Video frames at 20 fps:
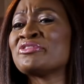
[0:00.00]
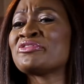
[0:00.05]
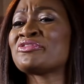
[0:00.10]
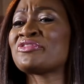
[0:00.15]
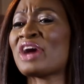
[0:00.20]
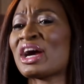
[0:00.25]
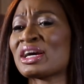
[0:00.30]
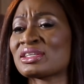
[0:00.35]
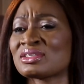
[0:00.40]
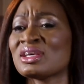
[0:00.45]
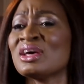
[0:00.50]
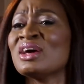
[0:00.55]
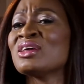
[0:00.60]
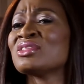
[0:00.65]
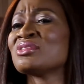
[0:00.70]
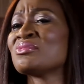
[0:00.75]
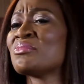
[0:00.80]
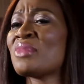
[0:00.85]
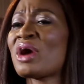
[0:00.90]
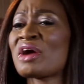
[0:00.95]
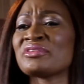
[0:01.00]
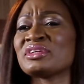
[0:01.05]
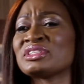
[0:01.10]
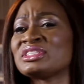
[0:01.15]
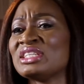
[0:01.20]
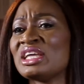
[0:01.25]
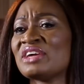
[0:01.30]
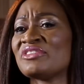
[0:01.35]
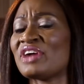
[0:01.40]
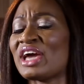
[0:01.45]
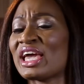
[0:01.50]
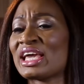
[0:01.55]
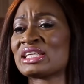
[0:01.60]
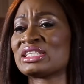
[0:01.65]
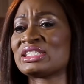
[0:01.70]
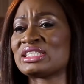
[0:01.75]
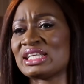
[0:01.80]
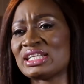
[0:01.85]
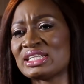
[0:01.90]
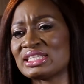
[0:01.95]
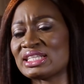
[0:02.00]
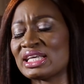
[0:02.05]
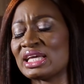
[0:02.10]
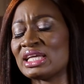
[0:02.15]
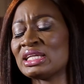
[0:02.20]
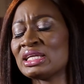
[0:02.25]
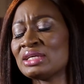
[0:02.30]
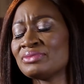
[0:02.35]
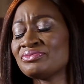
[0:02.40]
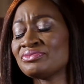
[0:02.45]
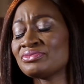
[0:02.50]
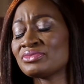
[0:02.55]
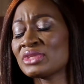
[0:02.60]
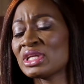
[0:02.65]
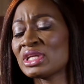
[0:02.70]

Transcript: In fact, the marriage never existed.